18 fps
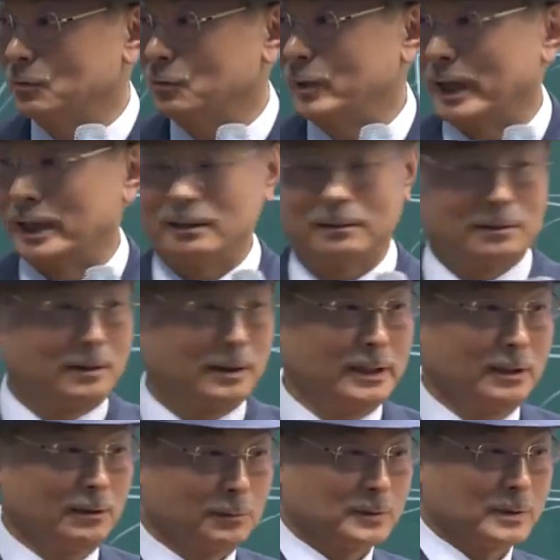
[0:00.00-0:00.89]
If you don't
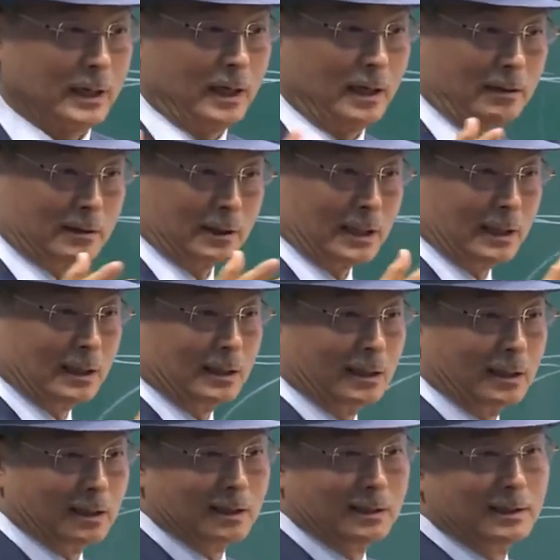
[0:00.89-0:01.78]
listen to the warning,
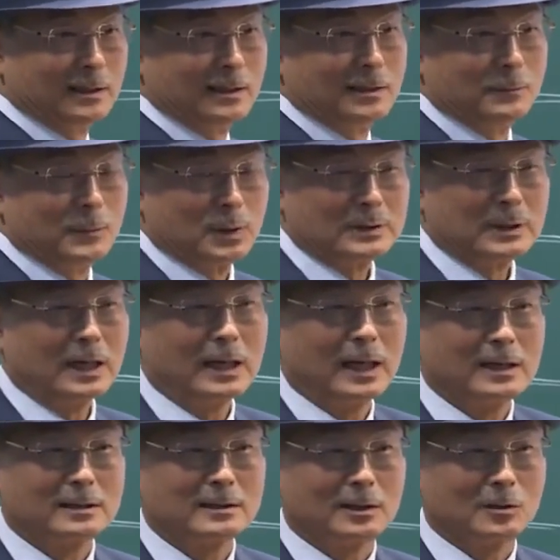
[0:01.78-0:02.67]
in 50 years,
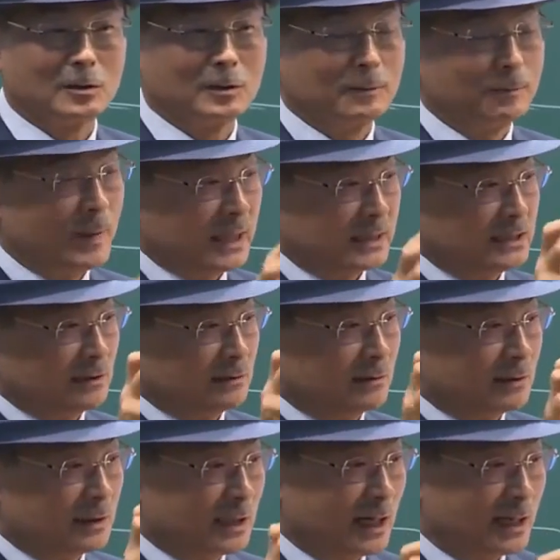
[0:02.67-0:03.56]
people will end up
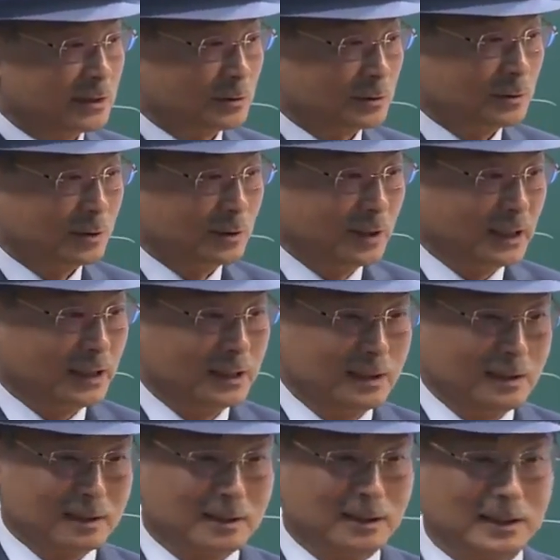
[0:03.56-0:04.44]
there. If
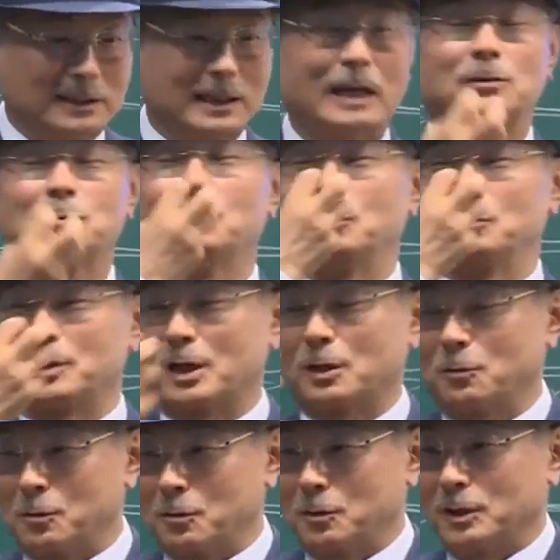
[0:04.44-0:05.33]
alive, he will probably
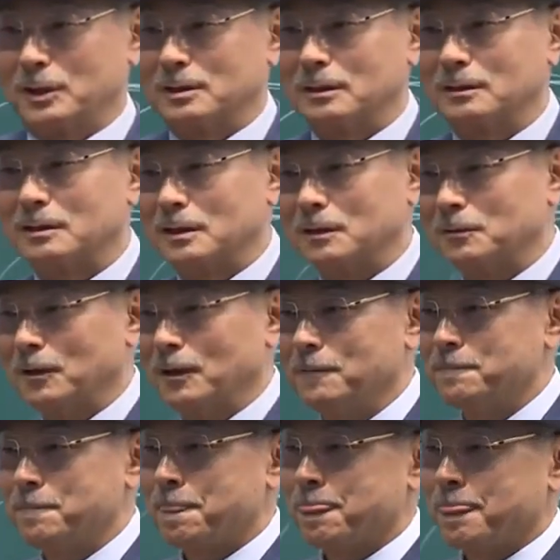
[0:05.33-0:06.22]
be all wrinkly and
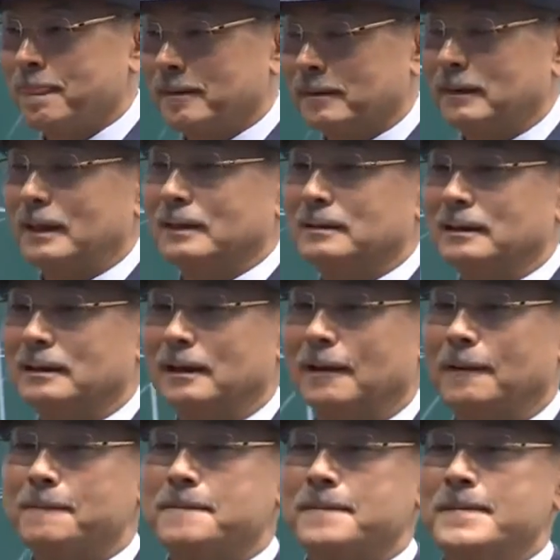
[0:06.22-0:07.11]
old, wearing an
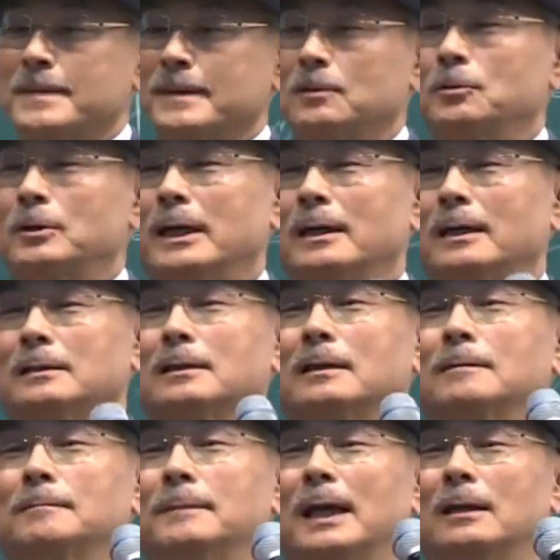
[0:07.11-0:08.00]
oxygen mask for life
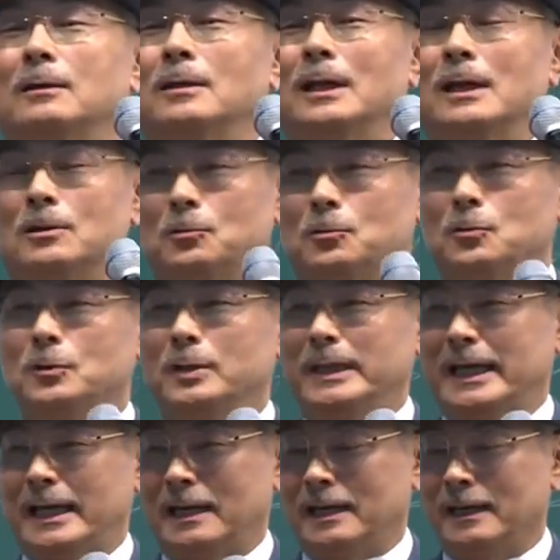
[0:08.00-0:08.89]
support.
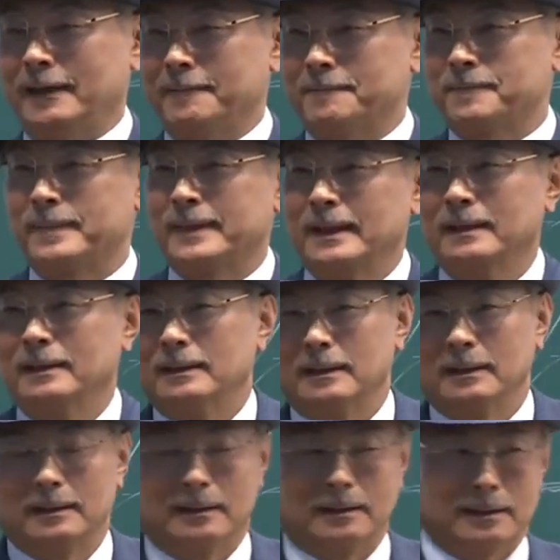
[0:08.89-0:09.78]
That is why we
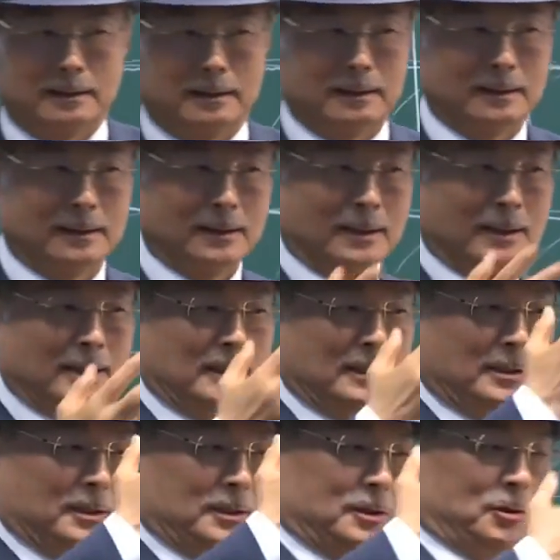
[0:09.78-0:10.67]
need to know our
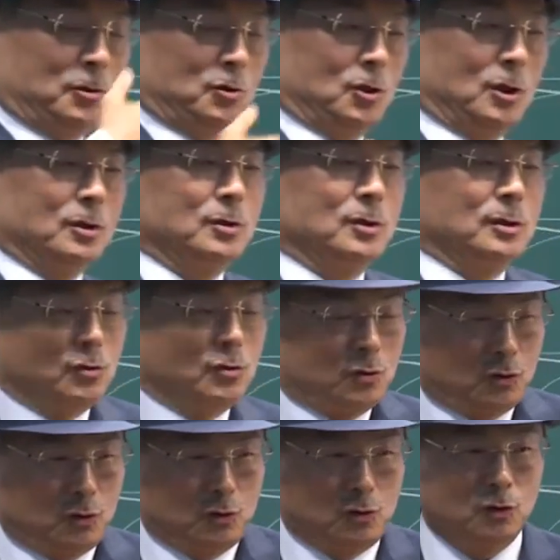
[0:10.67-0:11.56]
roots.
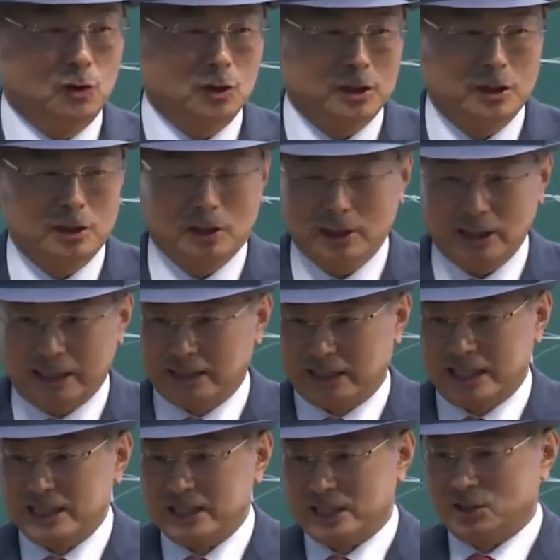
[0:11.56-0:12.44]
We need to
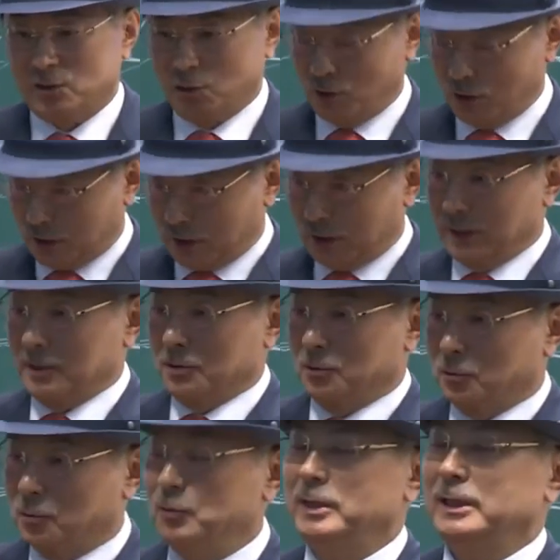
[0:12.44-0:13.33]
know where we come
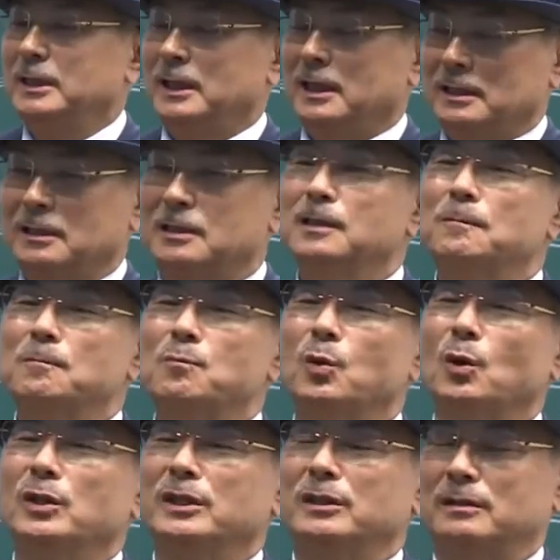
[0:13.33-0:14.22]
from, and we need to
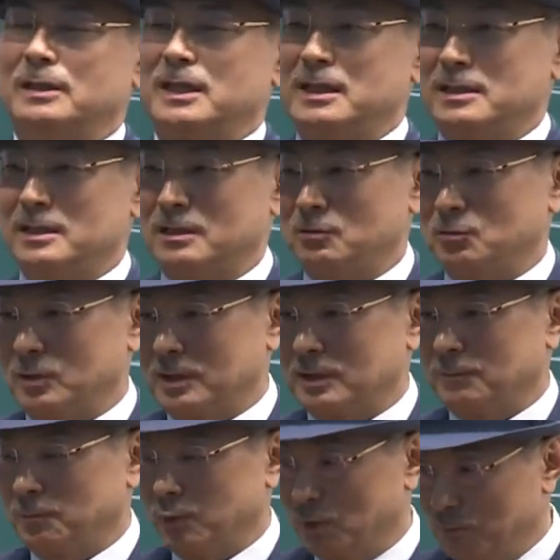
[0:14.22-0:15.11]
clearly know the
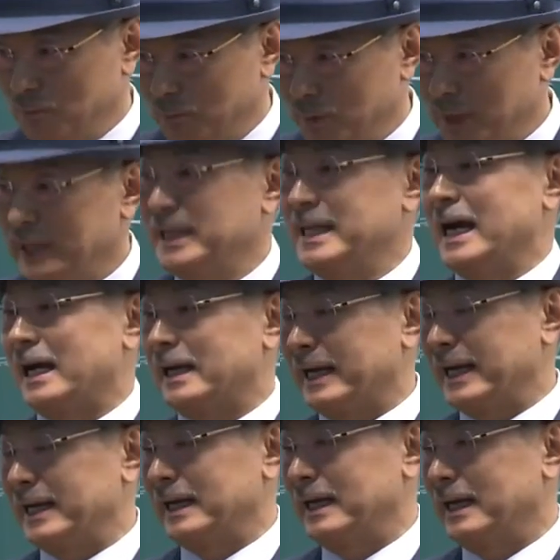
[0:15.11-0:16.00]
essence of our
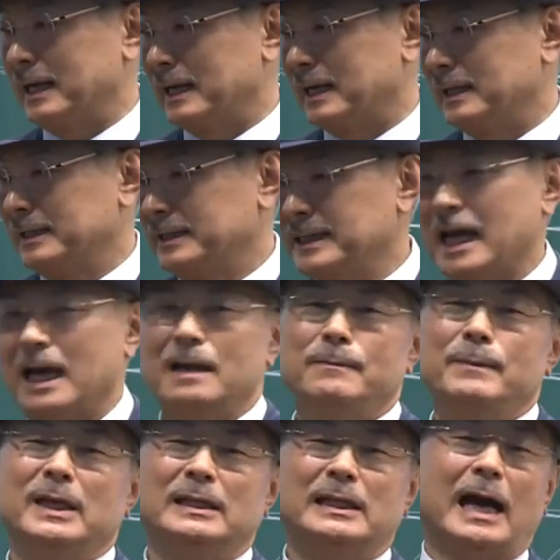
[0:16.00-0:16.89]
being.
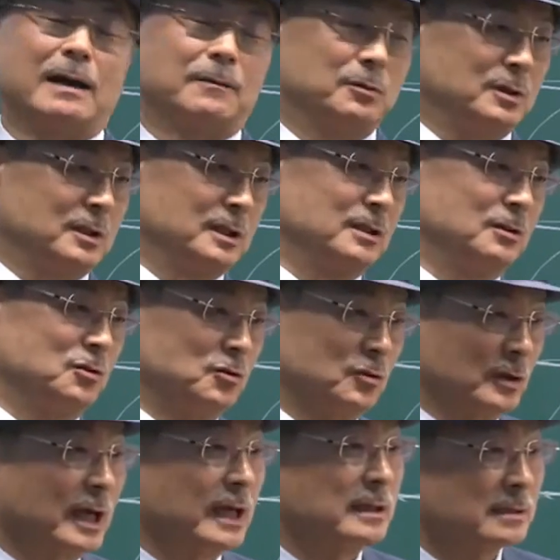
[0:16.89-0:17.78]
Only then can we find
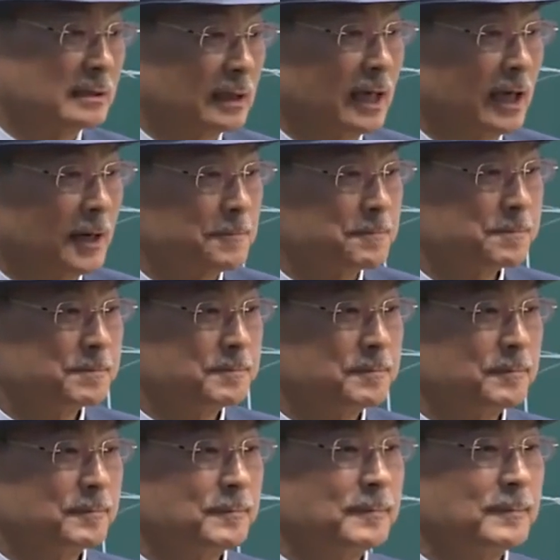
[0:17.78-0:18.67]
the answer to
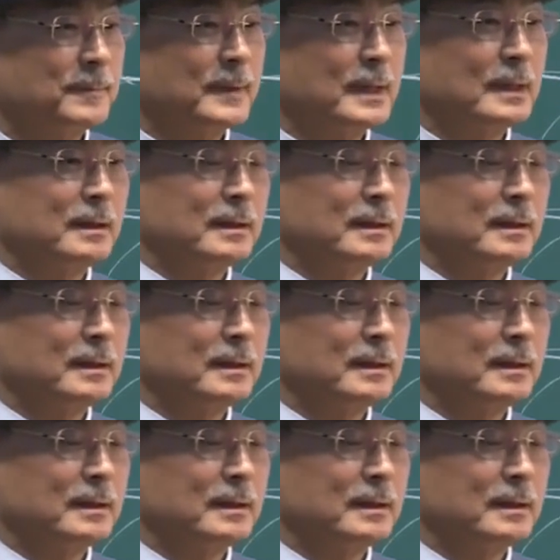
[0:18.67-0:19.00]
life.